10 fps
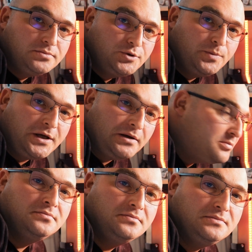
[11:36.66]
to me
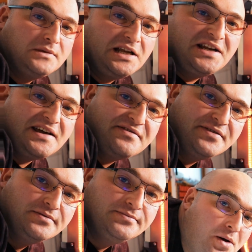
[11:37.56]
and Dave.
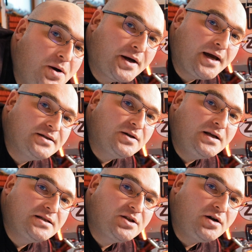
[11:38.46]
Okay, so
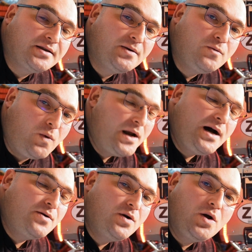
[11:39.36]
let's start the 1
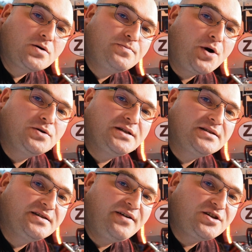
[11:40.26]
hour long
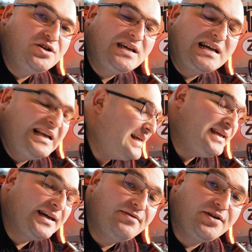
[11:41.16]
process of actually
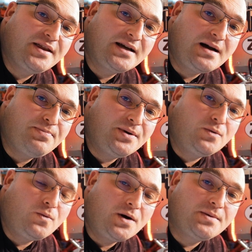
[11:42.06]
cleaning everything up
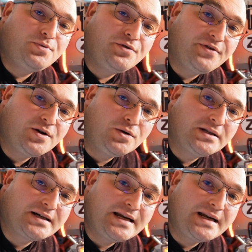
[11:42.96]
and waterproofing all the